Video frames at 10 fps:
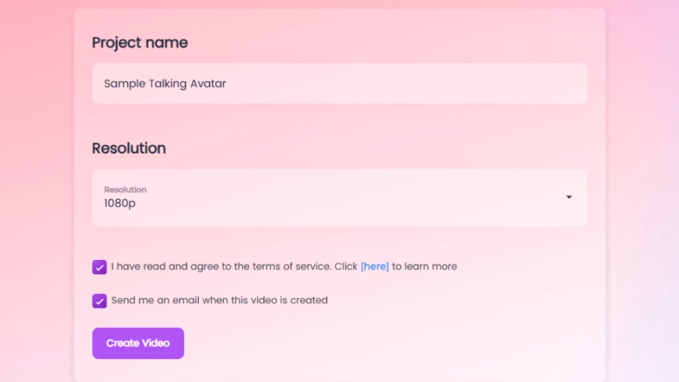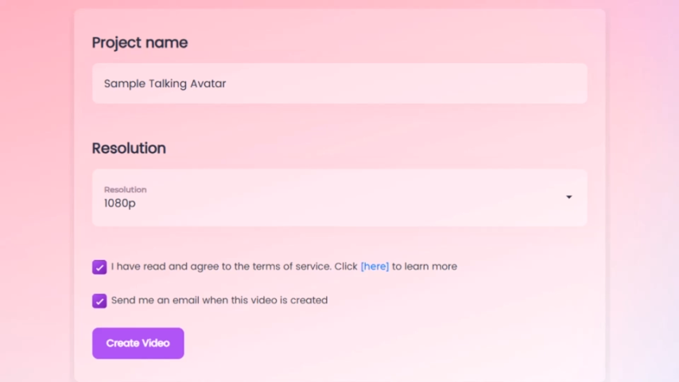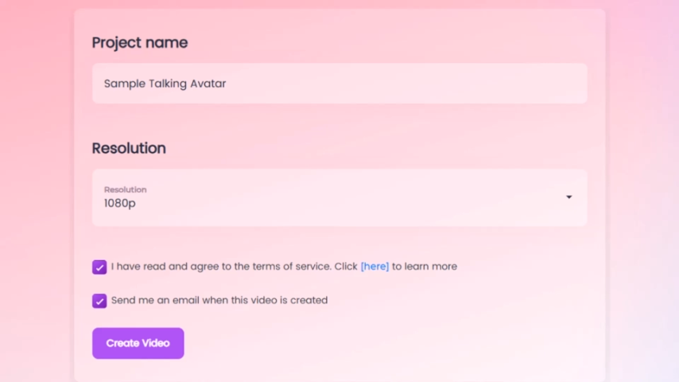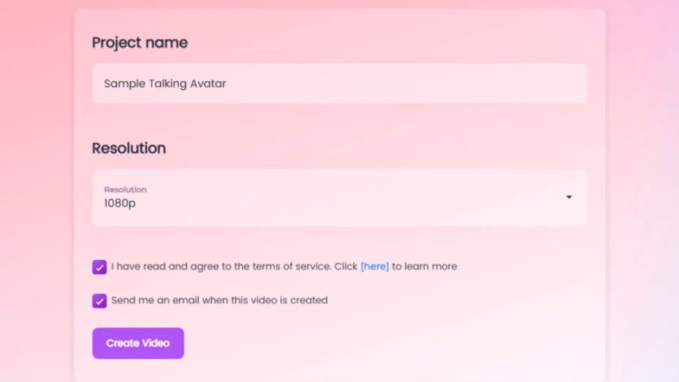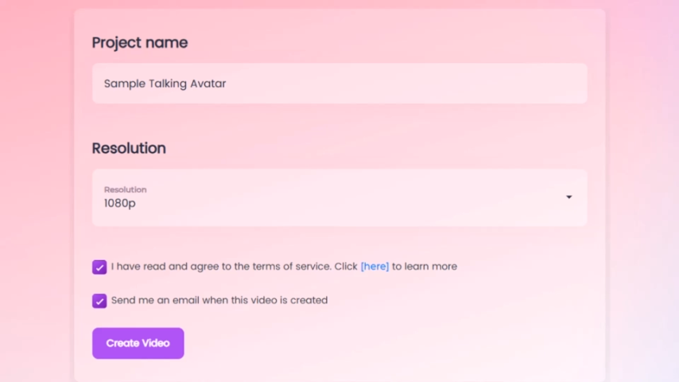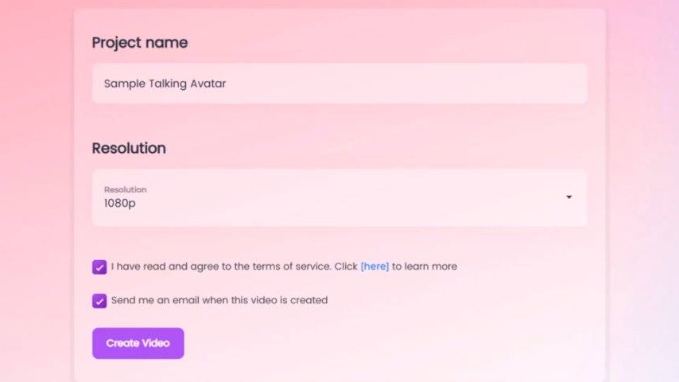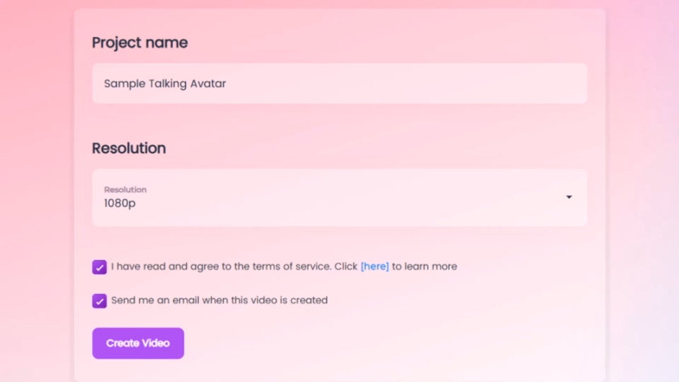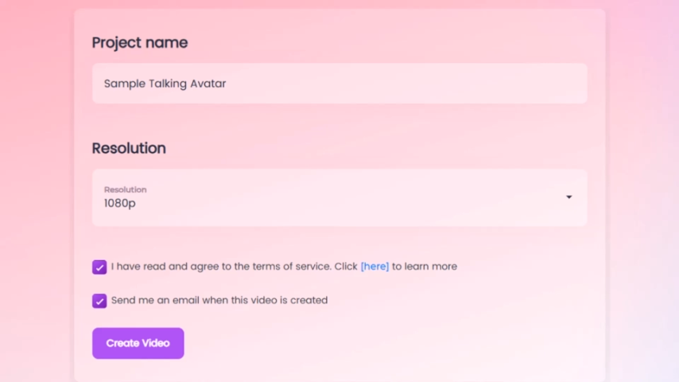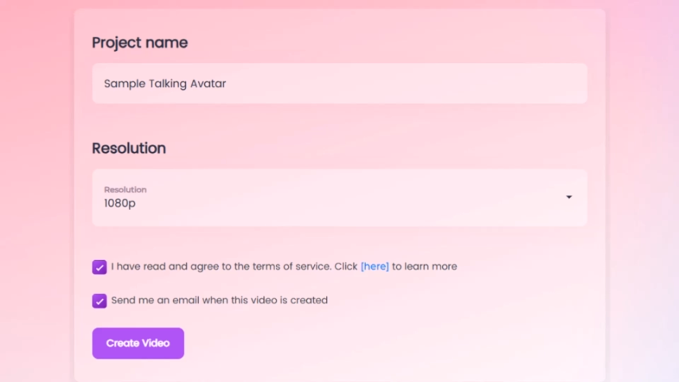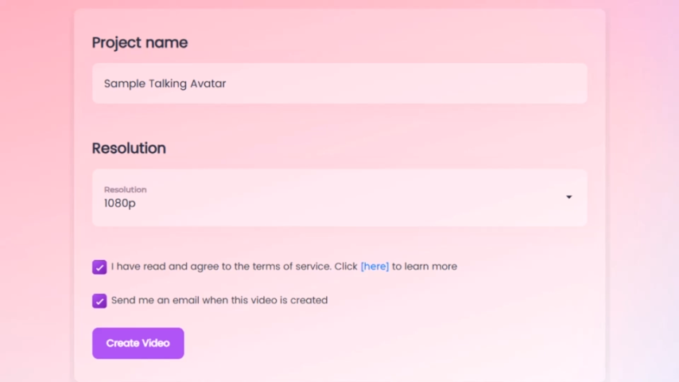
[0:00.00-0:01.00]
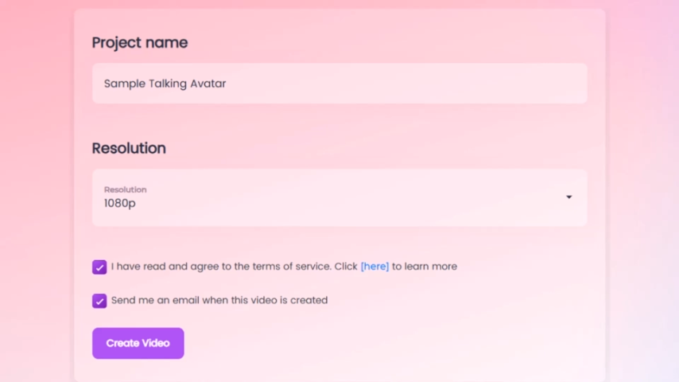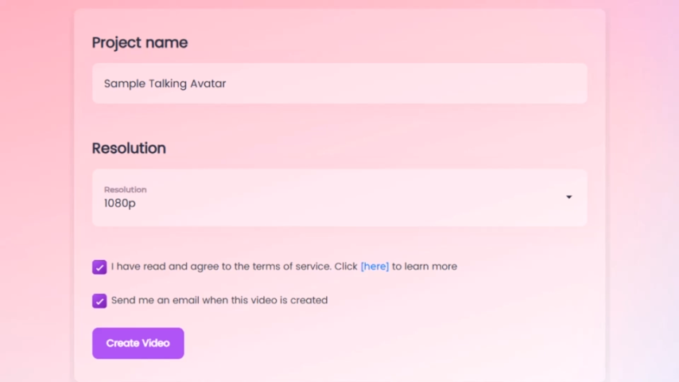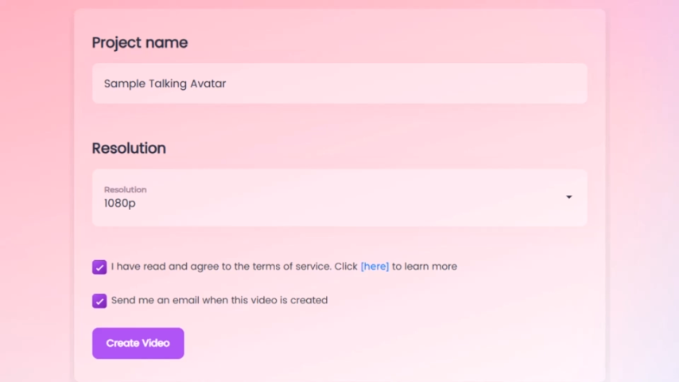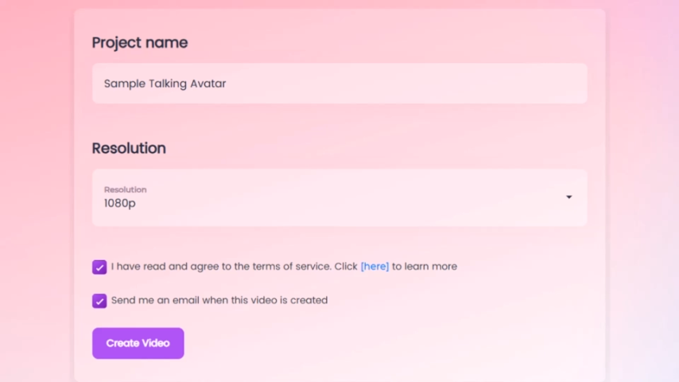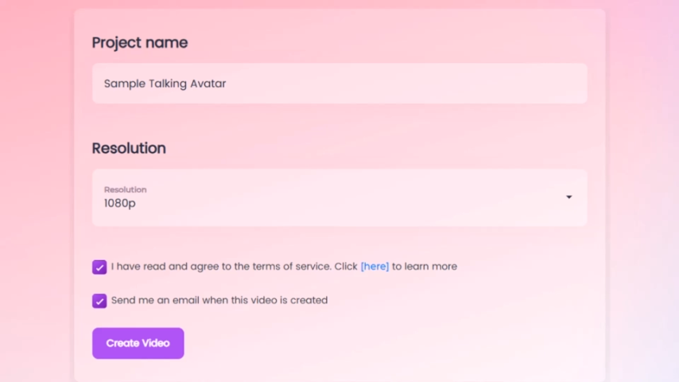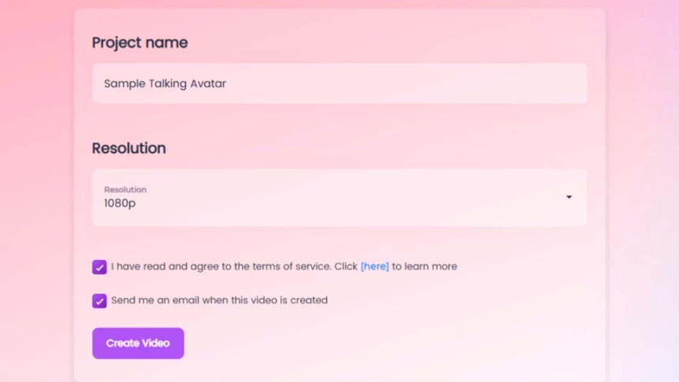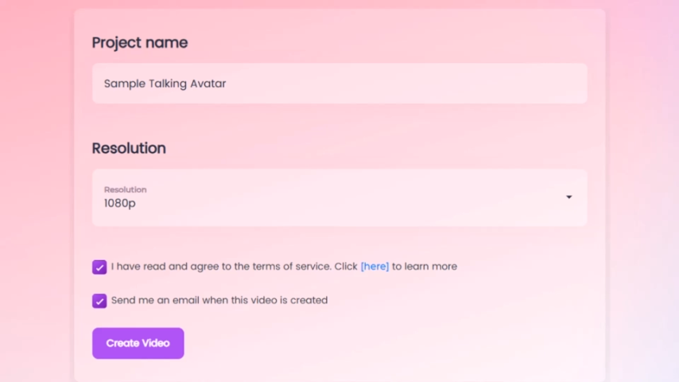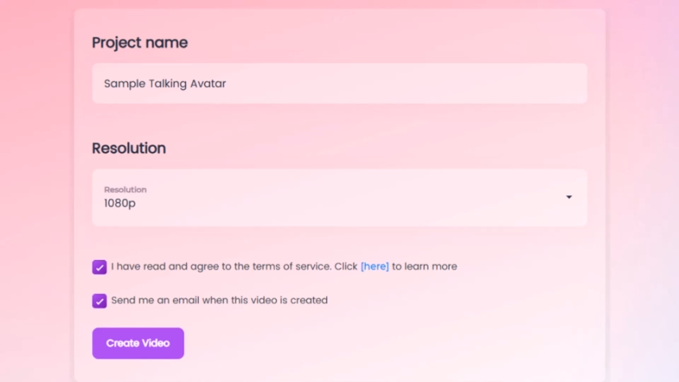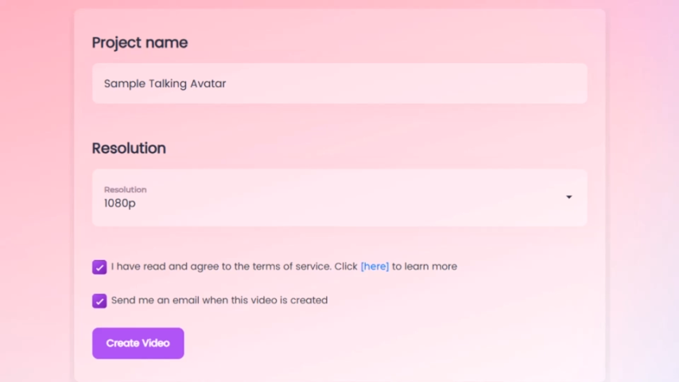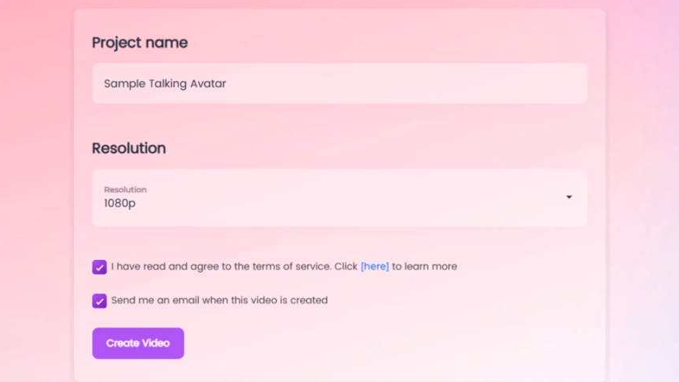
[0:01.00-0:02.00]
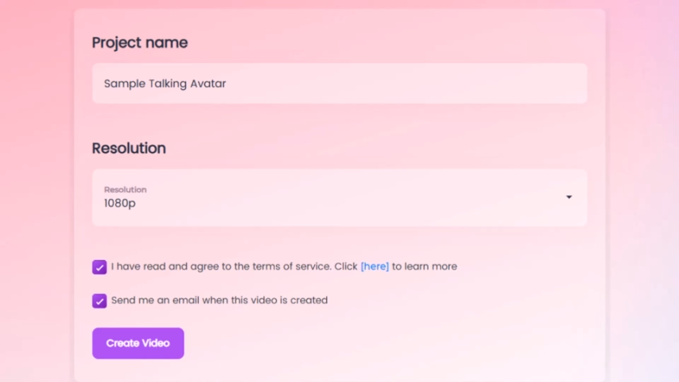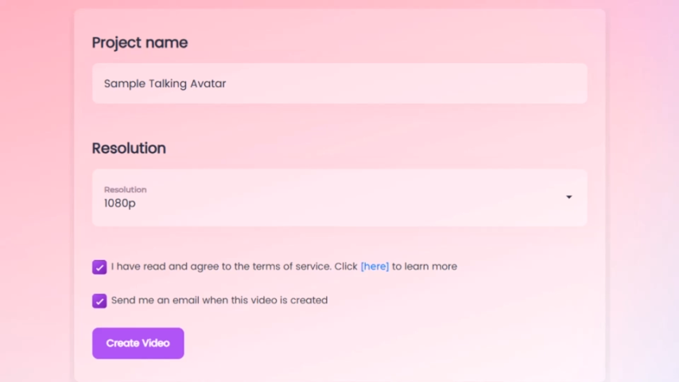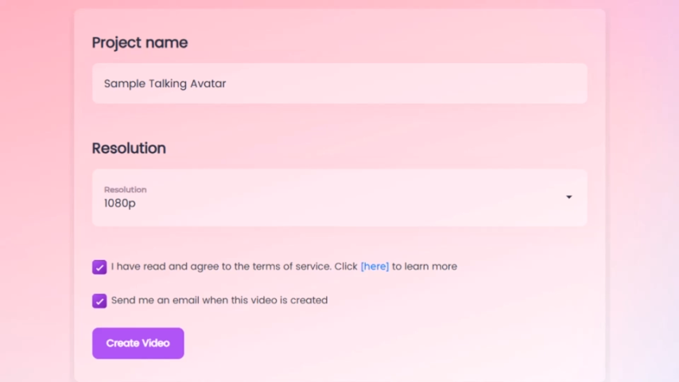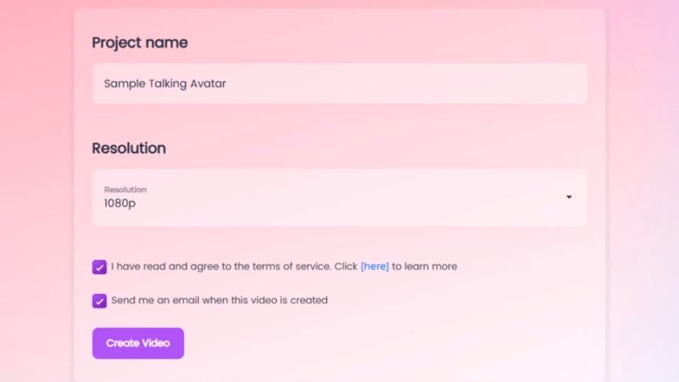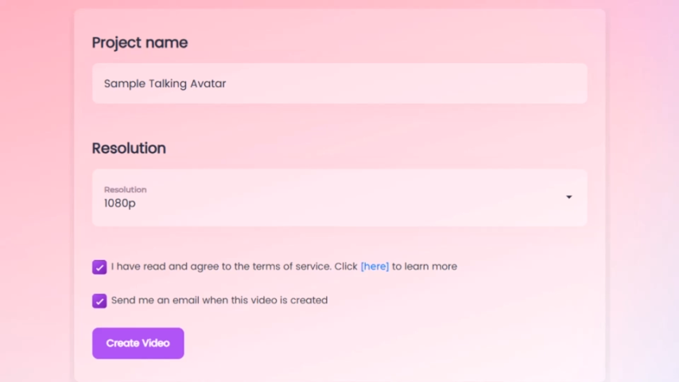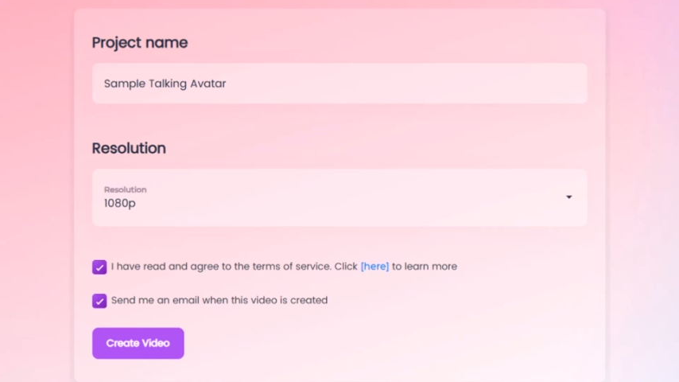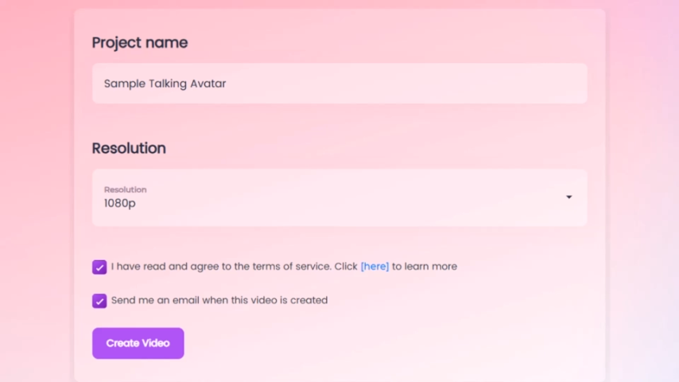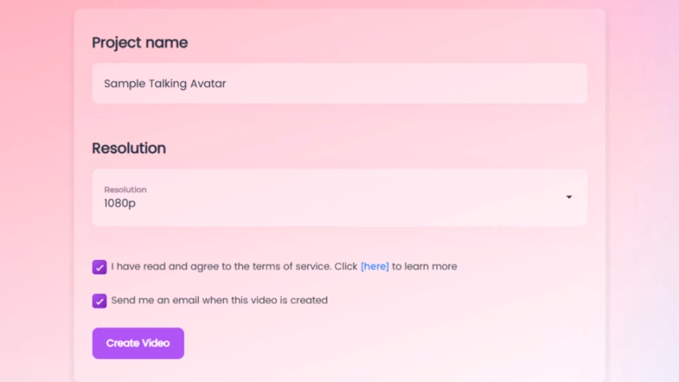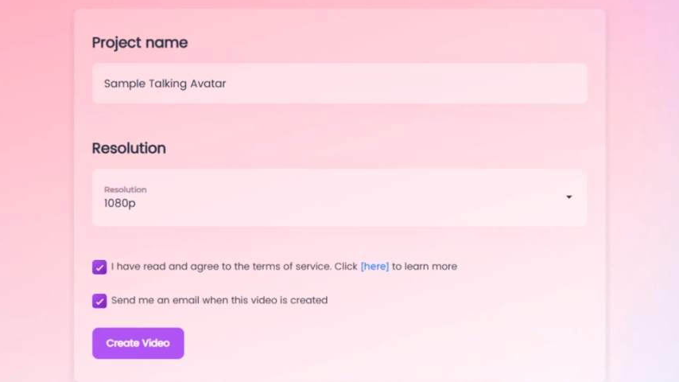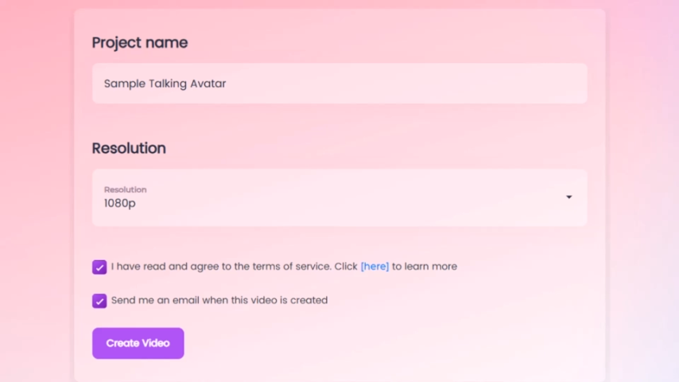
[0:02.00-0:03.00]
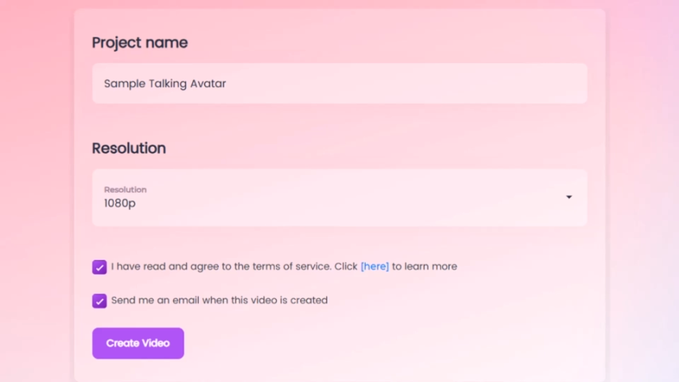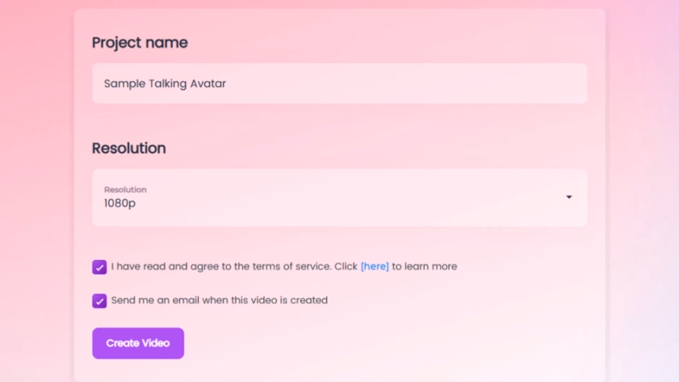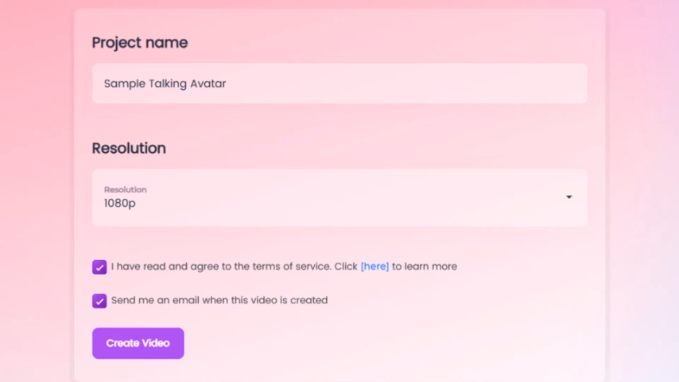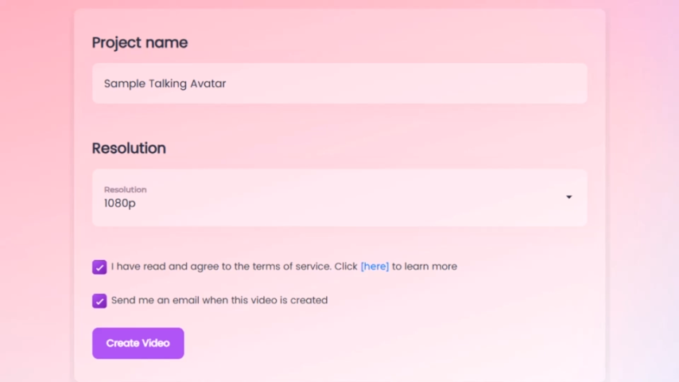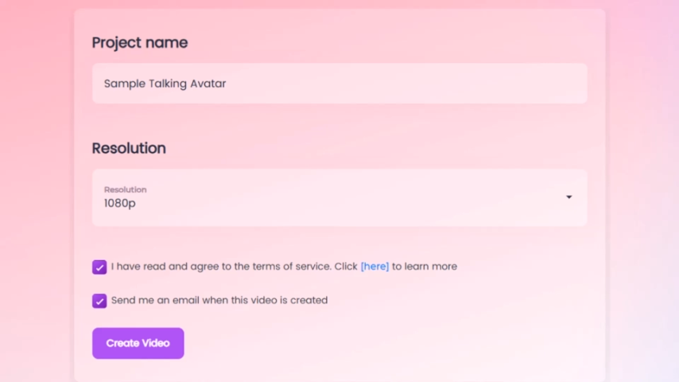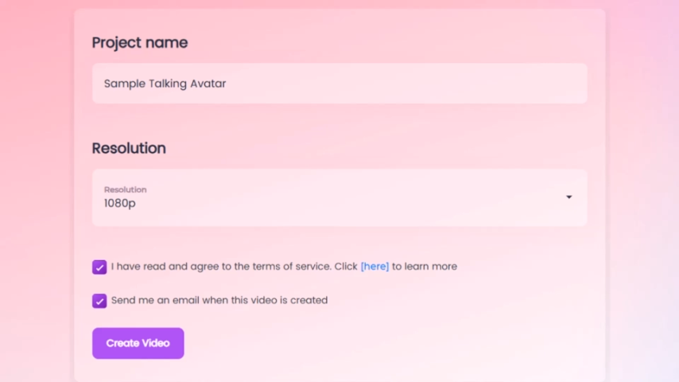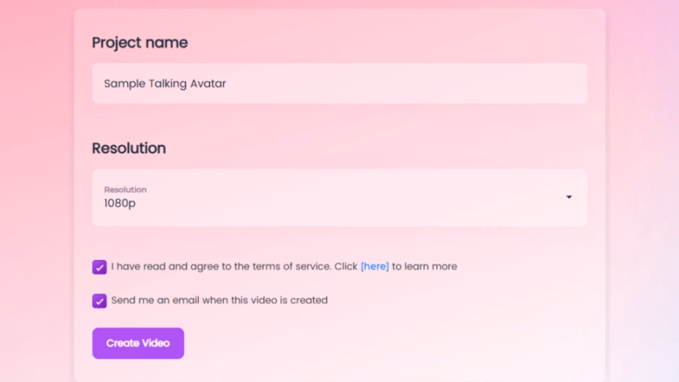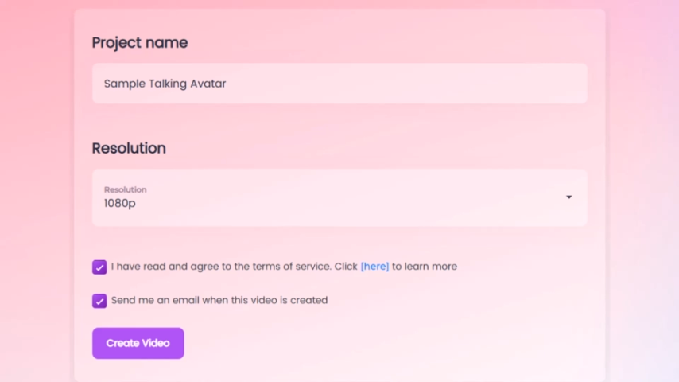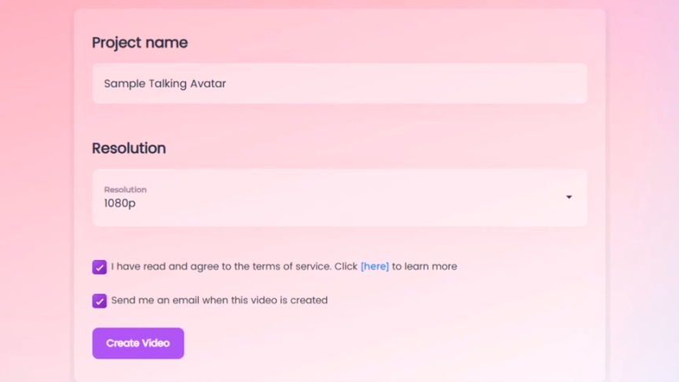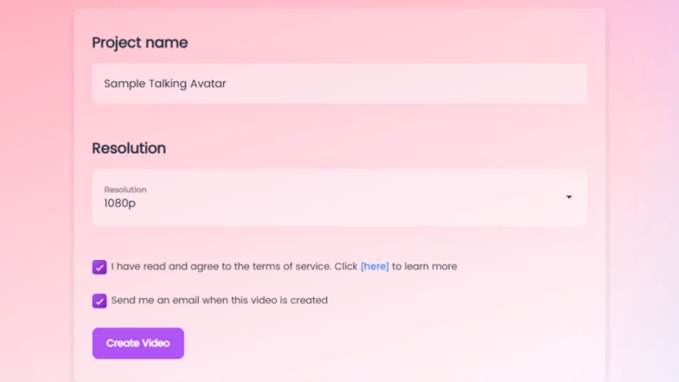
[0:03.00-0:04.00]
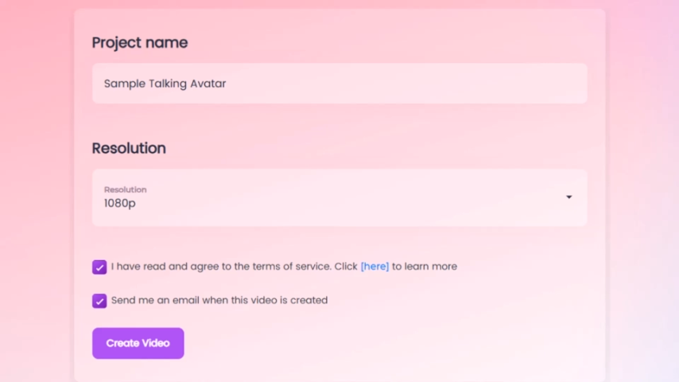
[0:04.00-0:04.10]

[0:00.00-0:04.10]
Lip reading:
[unreadable: no face in view]